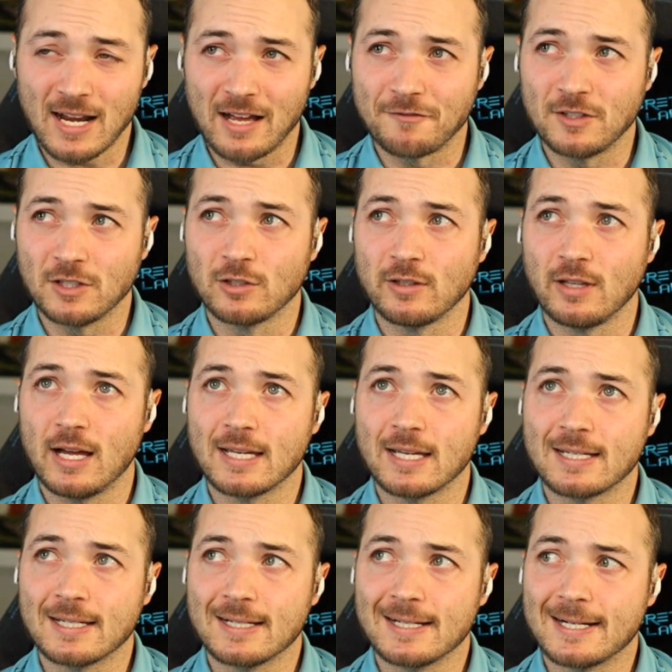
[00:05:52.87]
I feel
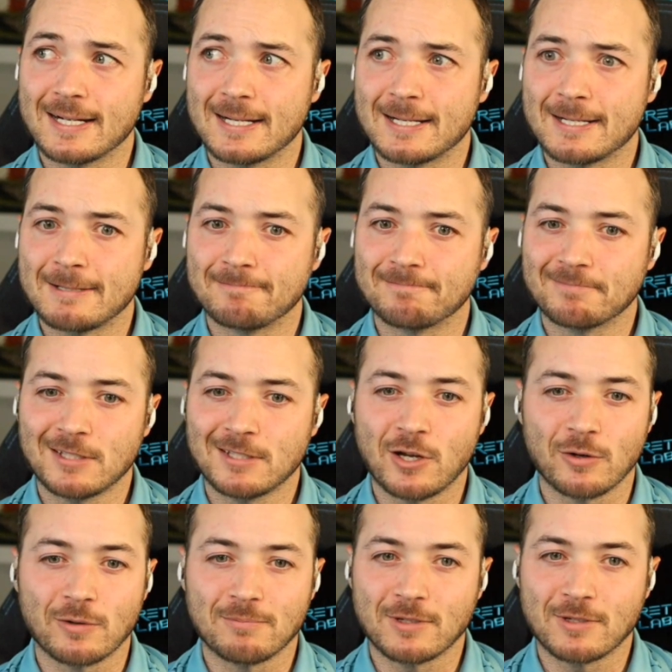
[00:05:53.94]
like, um, you
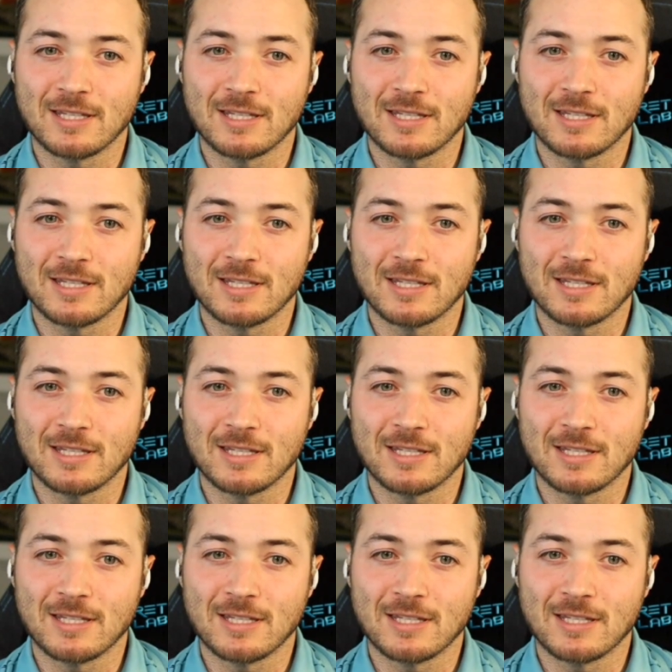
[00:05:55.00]
know,